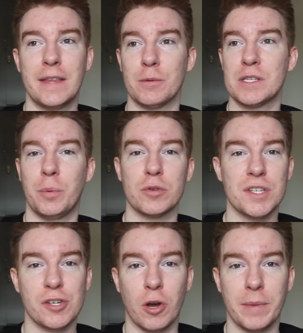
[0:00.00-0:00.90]
They were supposed to
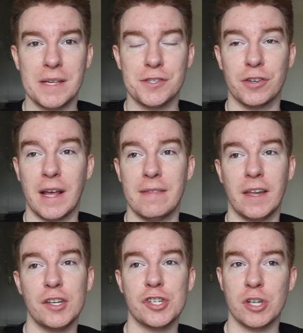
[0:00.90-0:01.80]
show up yesterday. They
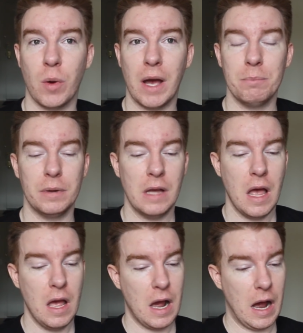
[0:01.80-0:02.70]
didn't show up.
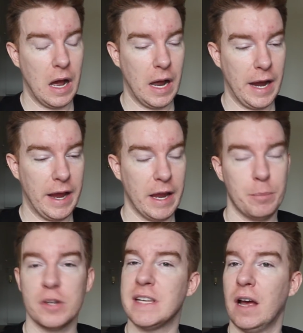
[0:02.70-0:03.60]
I
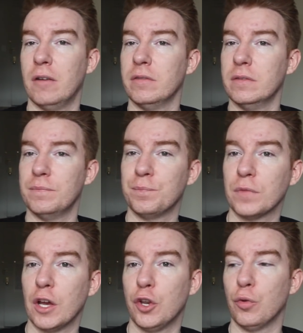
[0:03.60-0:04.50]
put down
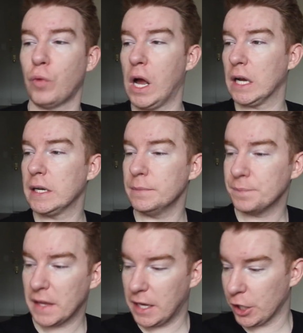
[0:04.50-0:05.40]
a new rug
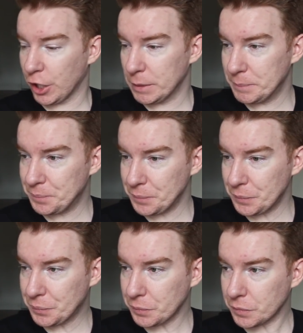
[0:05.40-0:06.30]
in here.
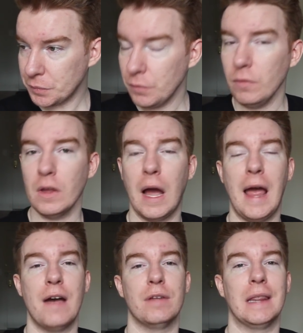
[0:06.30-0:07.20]
I
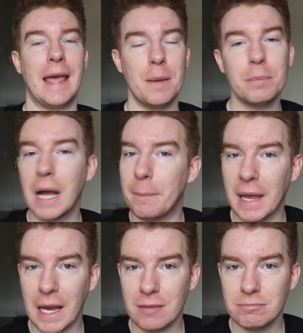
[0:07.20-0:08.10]
have a lamp
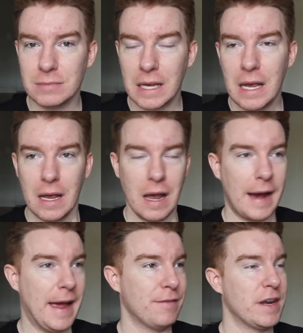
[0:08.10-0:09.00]
coming.
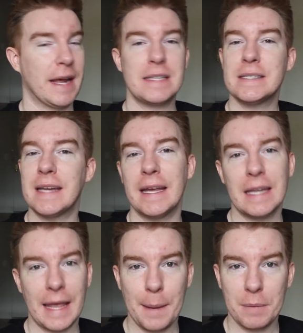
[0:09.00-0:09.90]
I have a nightstand
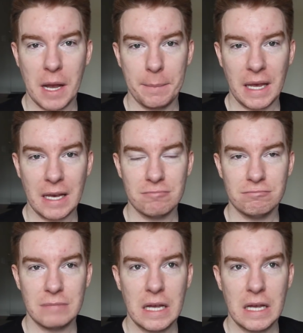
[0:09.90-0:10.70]
lamp coming.